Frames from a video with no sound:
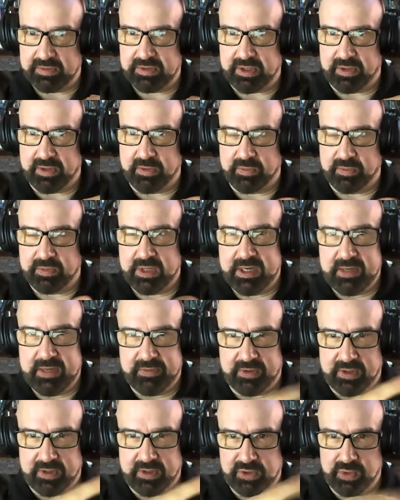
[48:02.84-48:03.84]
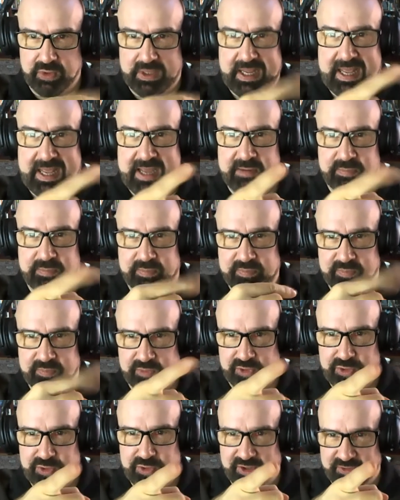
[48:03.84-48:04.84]
So you can
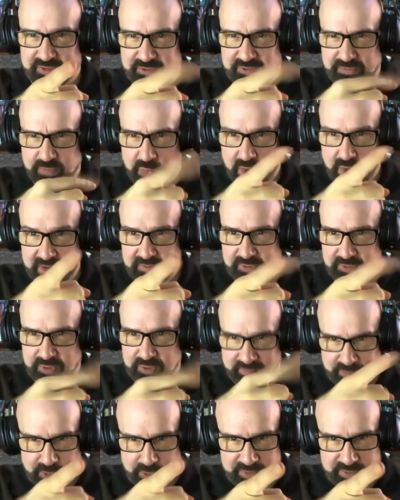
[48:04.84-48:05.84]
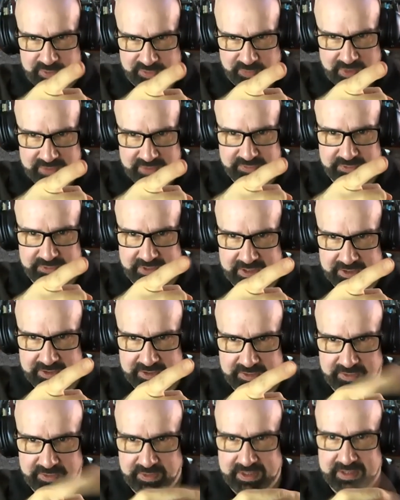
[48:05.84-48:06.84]
use you can point with one
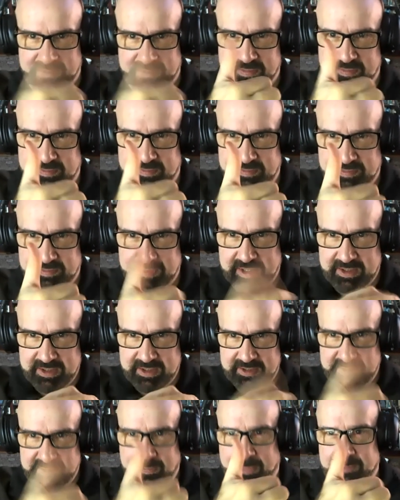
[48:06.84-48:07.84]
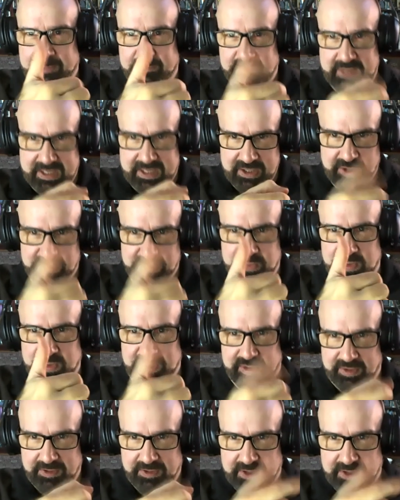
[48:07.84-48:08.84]
finger. It knows when
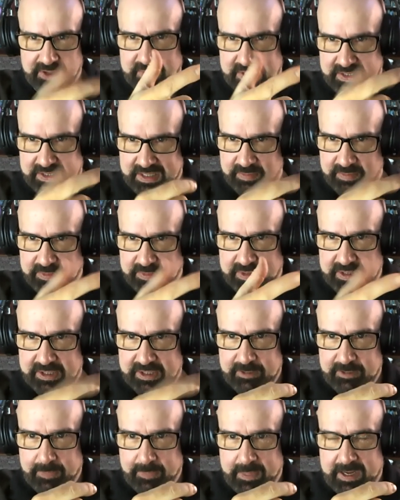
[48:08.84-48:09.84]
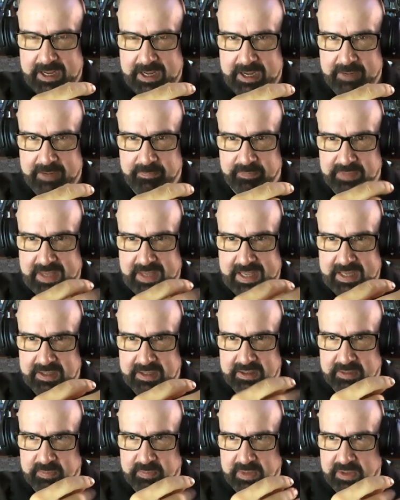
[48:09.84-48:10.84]
your thumb is up,
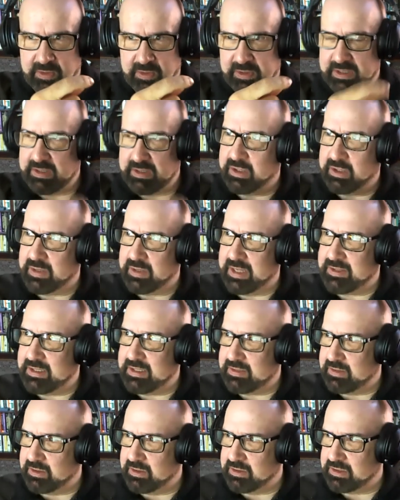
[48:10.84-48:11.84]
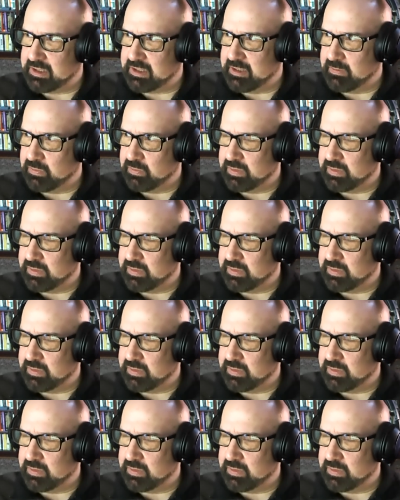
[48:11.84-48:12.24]
but only, I think there's the